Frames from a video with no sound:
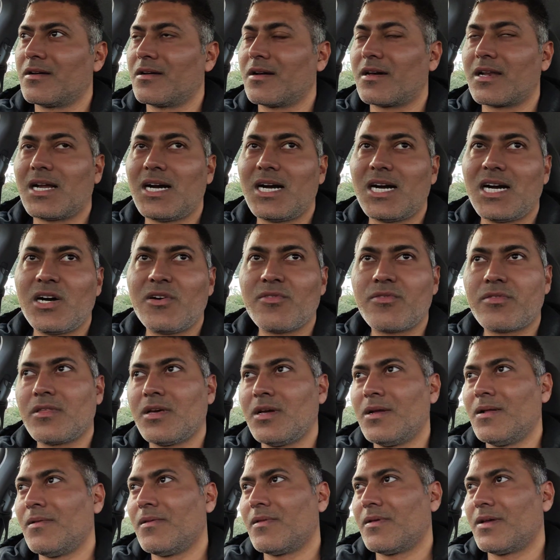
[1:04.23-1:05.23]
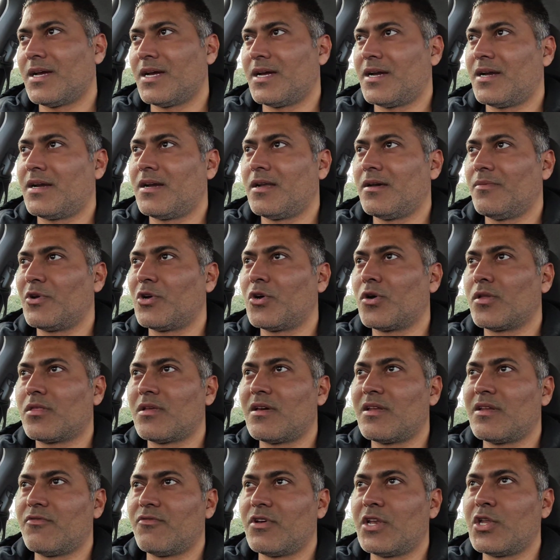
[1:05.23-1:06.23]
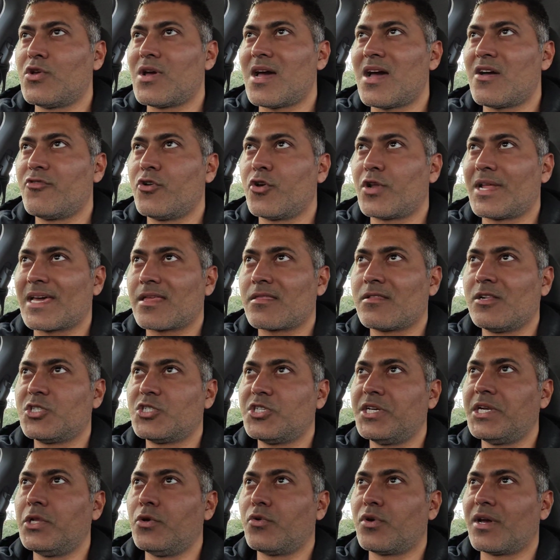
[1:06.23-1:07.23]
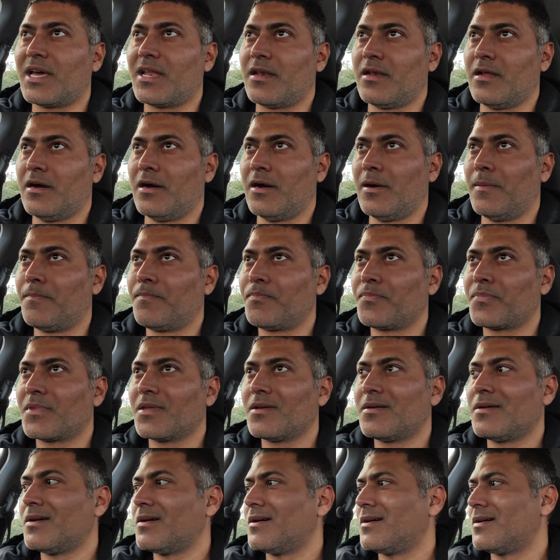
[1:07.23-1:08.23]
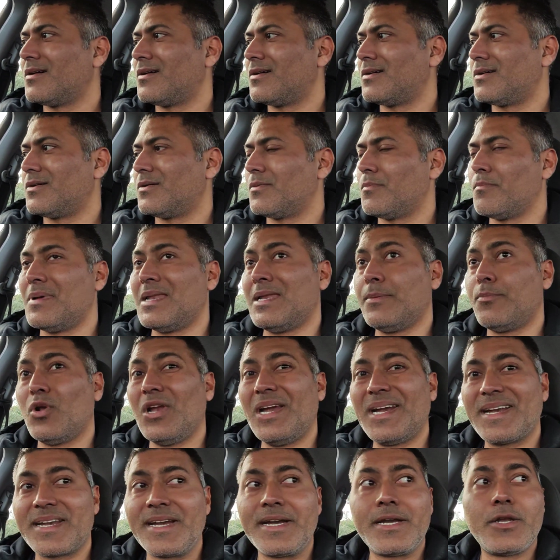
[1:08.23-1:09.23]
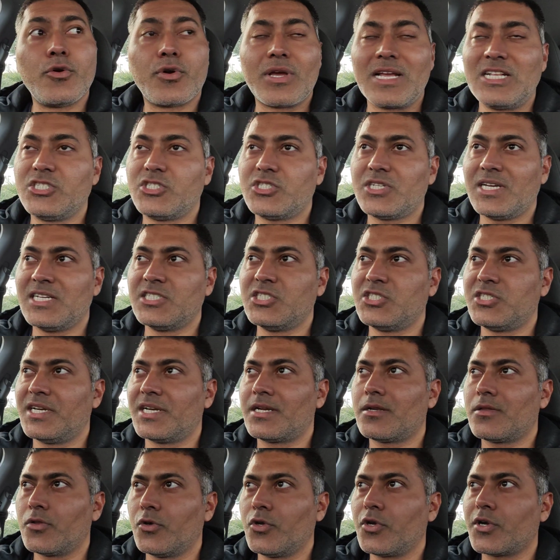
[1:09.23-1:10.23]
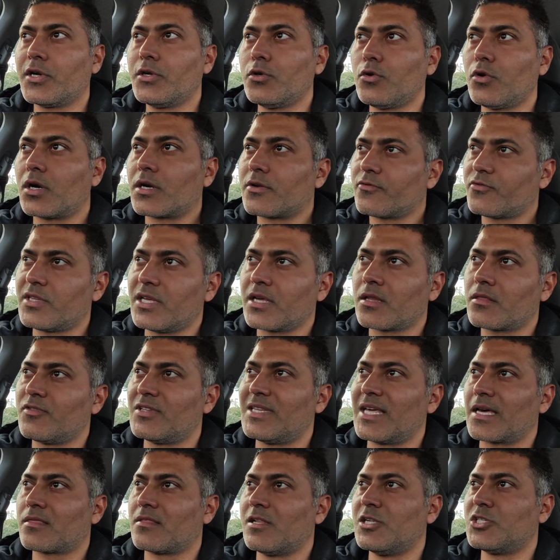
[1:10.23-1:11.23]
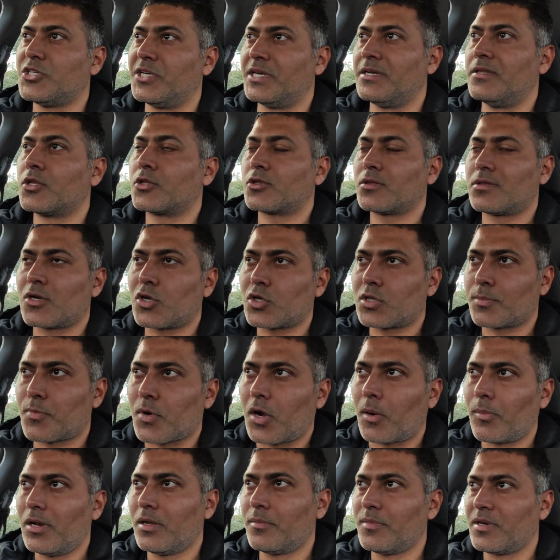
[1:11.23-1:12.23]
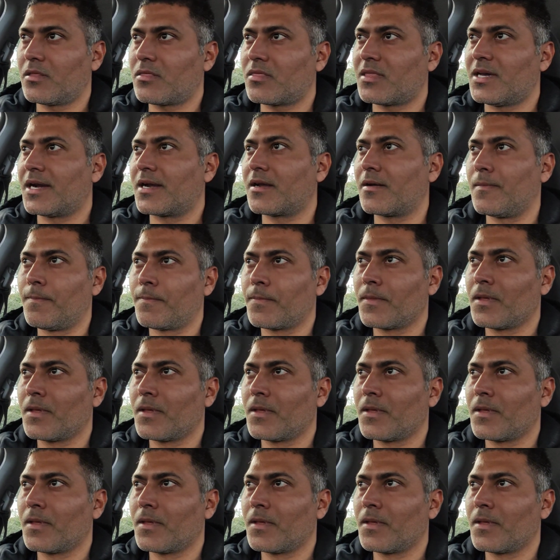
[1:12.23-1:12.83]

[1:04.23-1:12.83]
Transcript: graphs. And uh, because then when you have your Excel sheet, you can uh, manipulate it, you can change it. So you can do a lot of things with Excel sheet. Now, now the problem is that